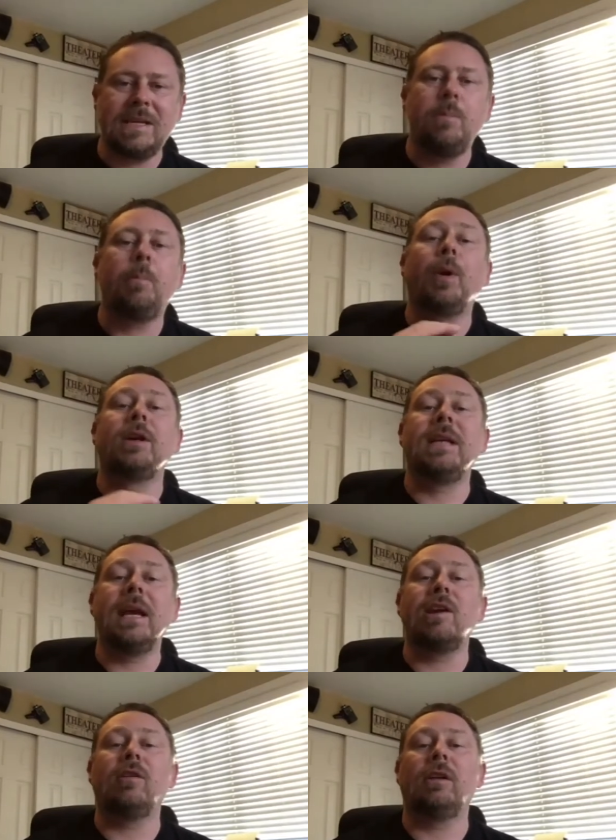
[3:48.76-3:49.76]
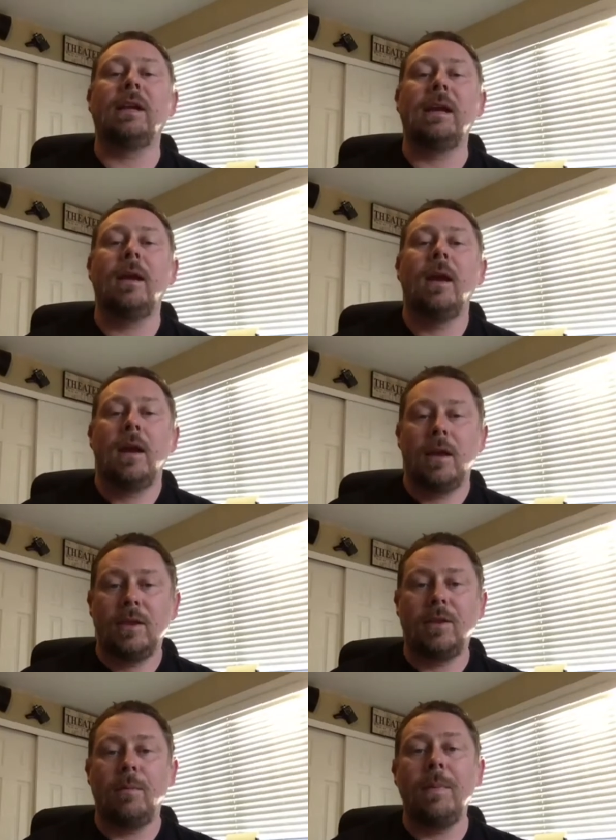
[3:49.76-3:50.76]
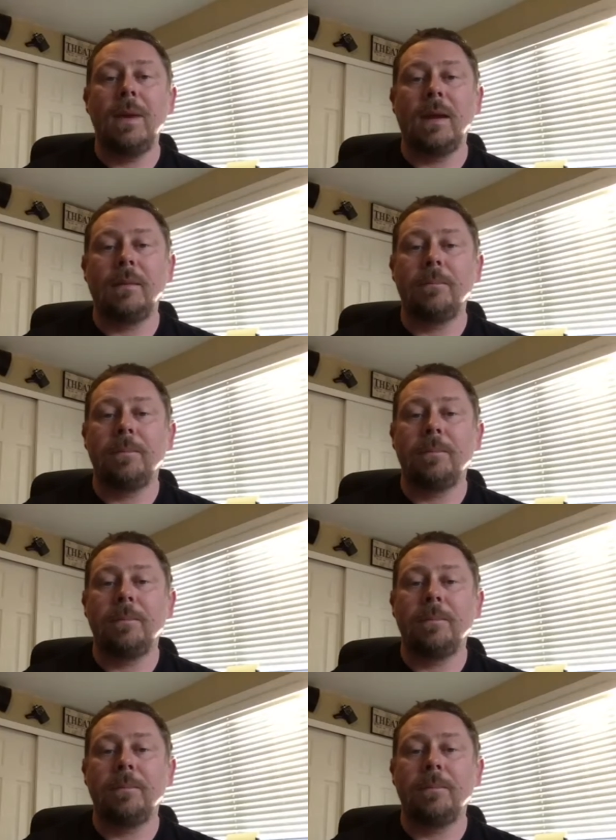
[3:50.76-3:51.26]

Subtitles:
particularly the men,